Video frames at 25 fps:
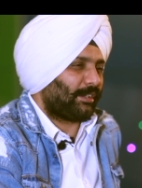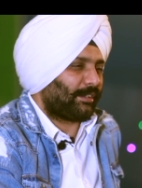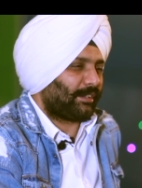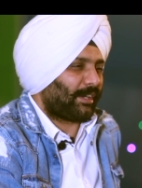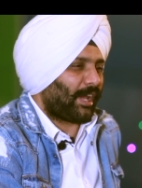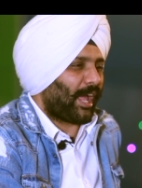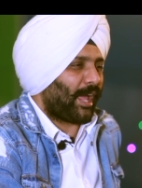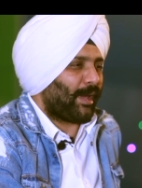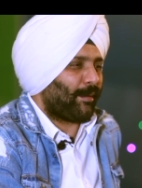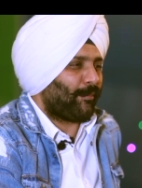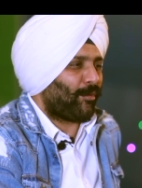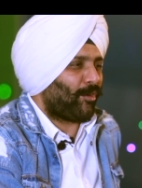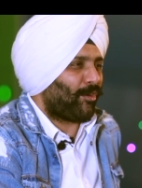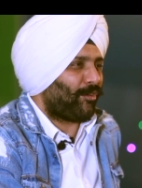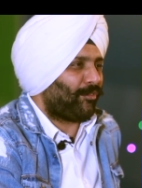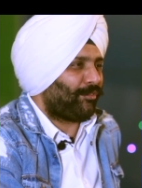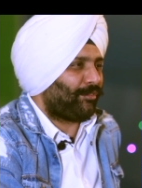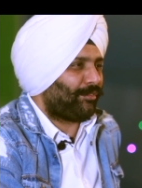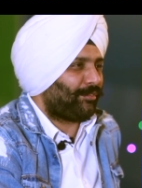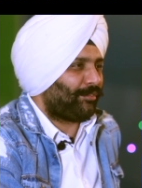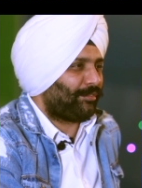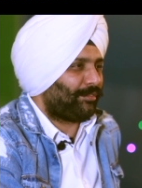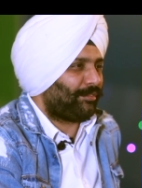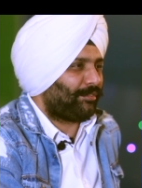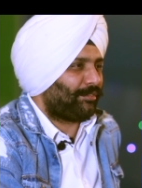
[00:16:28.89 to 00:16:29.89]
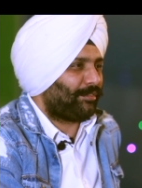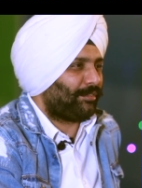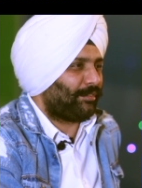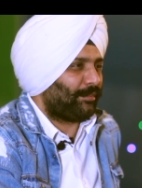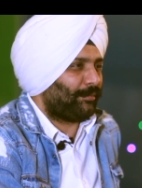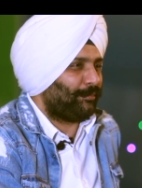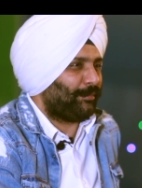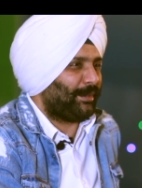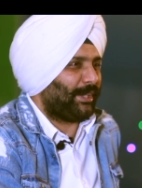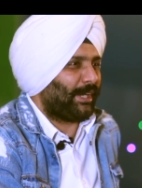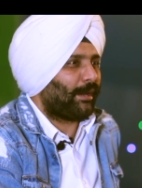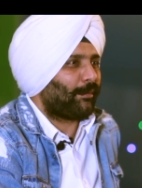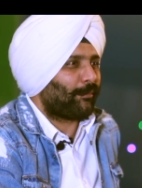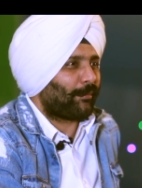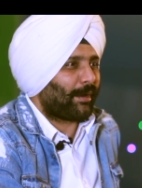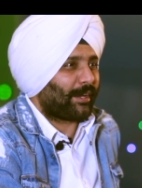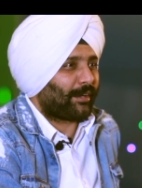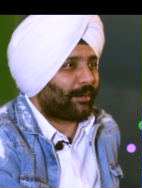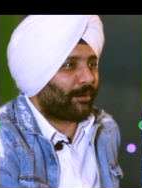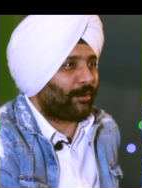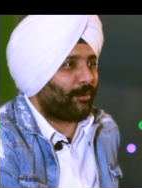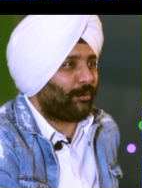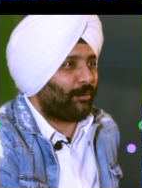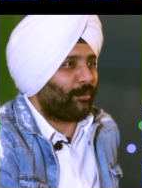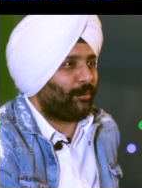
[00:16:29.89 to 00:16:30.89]
time of me and my
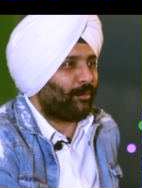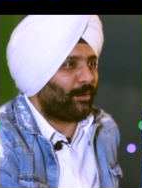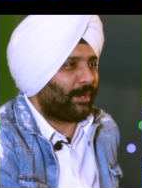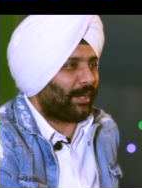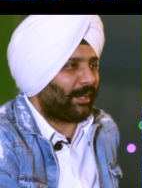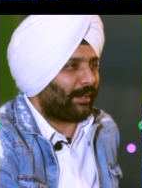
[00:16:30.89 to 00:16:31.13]
crew,